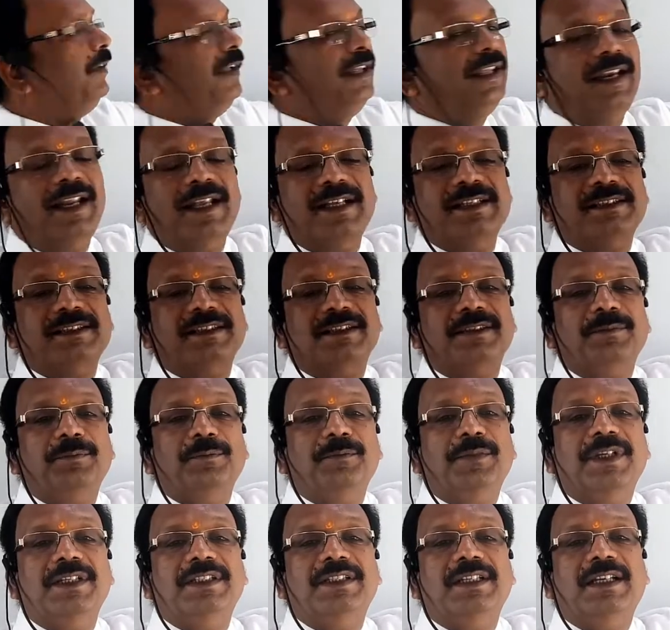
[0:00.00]
whereas
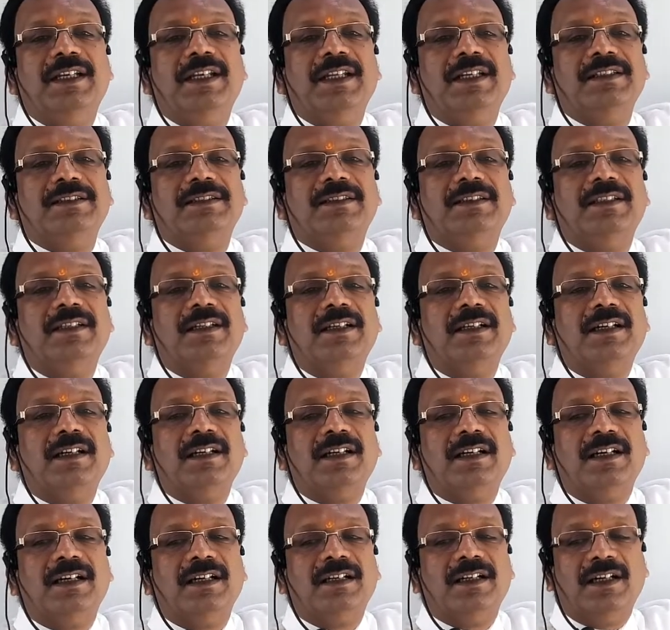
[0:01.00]
BJT is
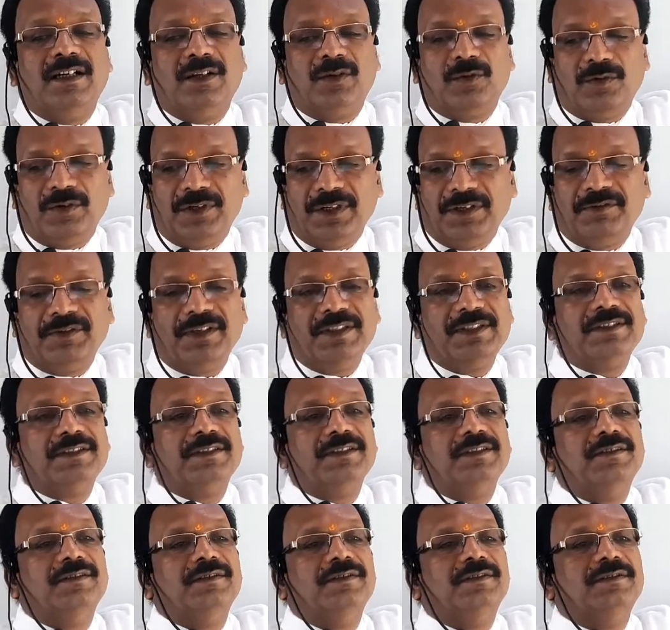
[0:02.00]
current control
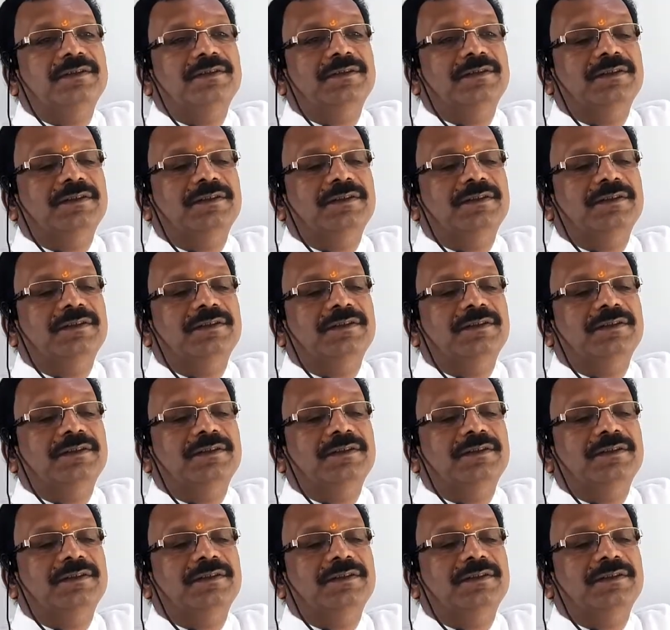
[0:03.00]
device.